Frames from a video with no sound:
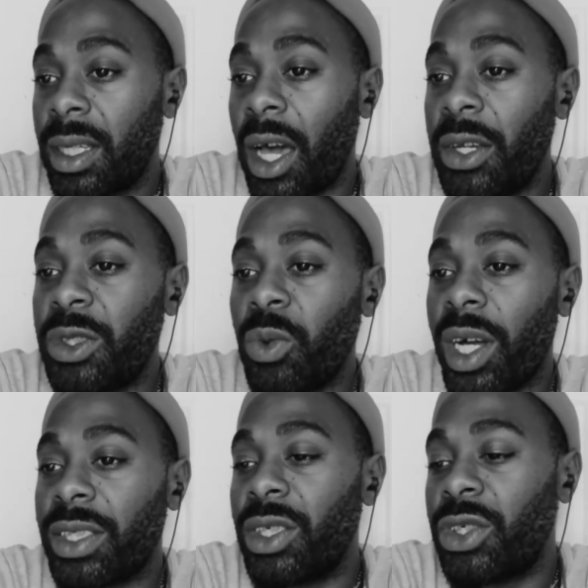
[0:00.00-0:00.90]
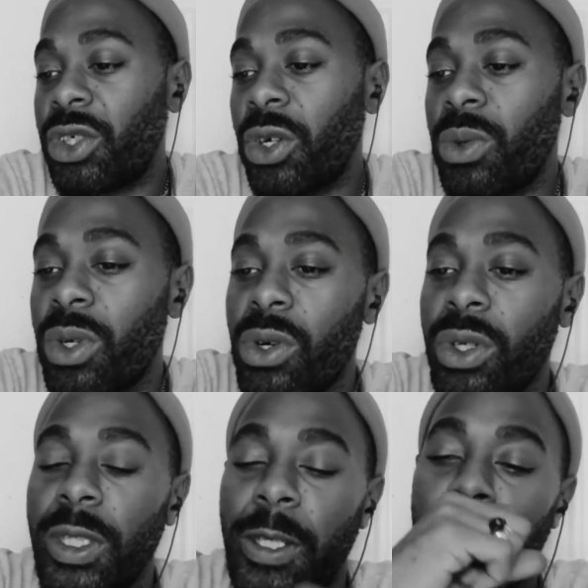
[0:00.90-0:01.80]
I used to watch this show
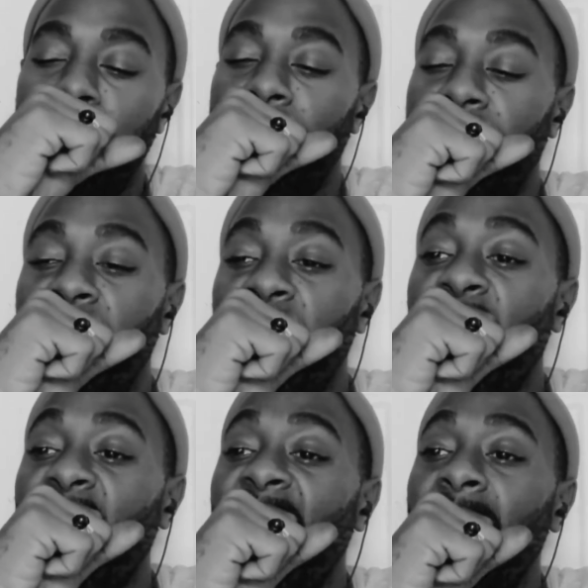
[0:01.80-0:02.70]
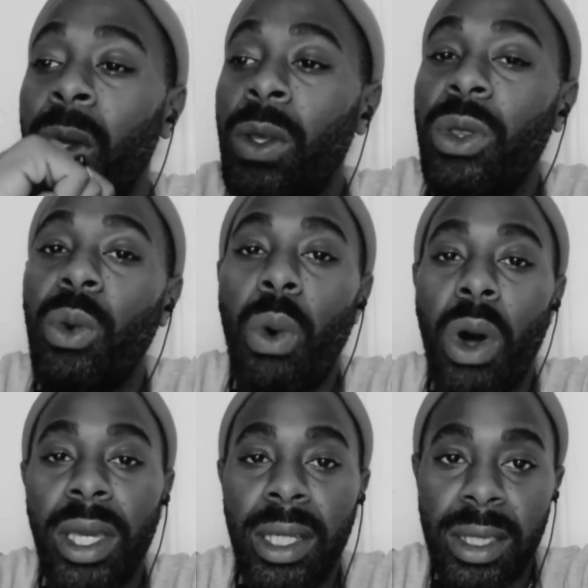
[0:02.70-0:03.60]
called The
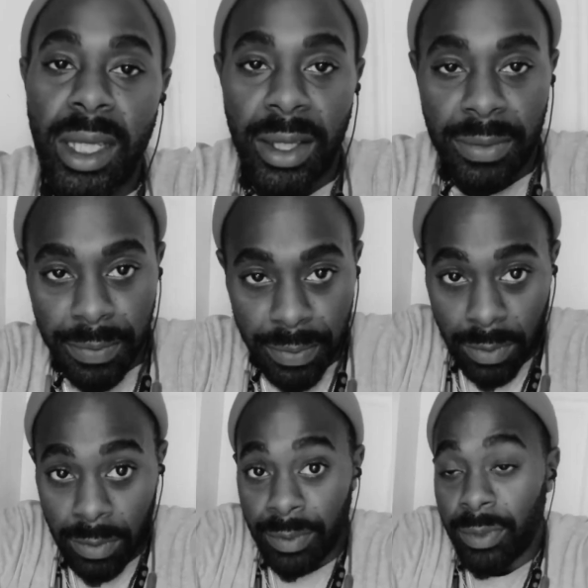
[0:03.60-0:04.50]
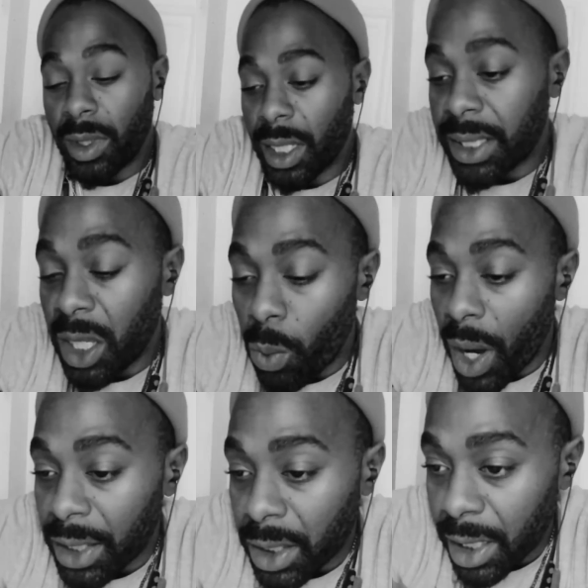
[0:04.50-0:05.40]
Walking Dead. And I say
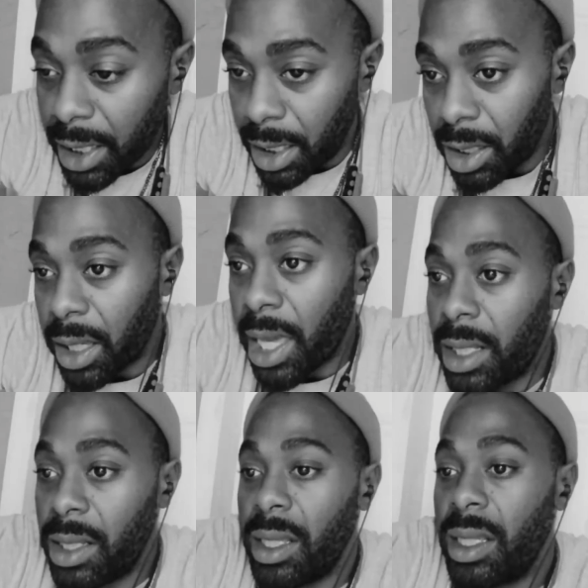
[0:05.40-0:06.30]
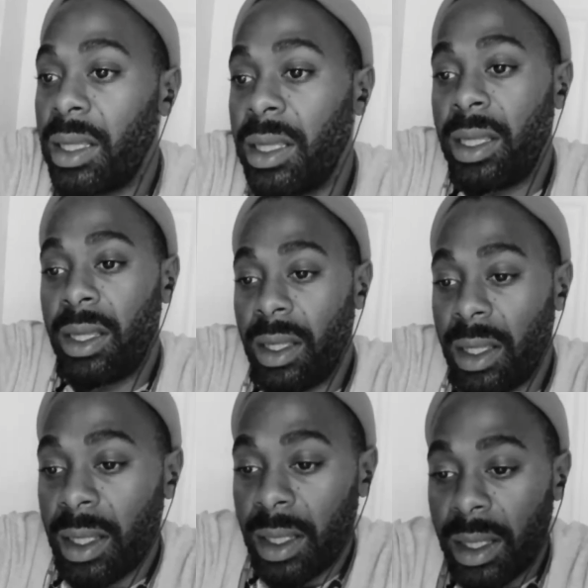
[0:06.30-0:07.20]
watch because I didn't look at it then.
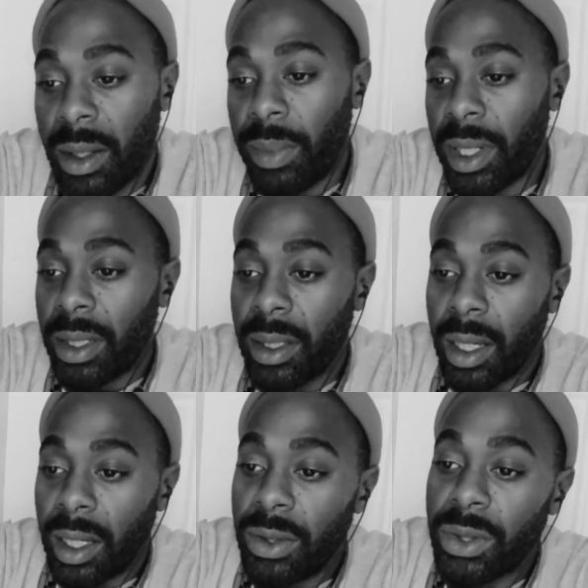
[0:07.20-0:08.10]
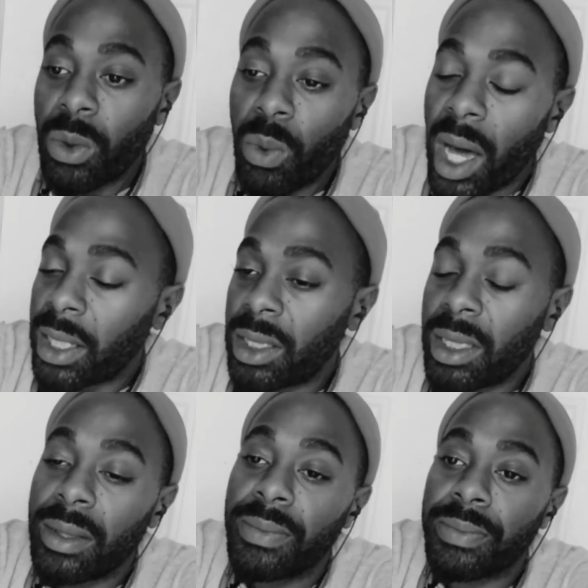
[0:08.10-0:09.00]
But I used to watch it.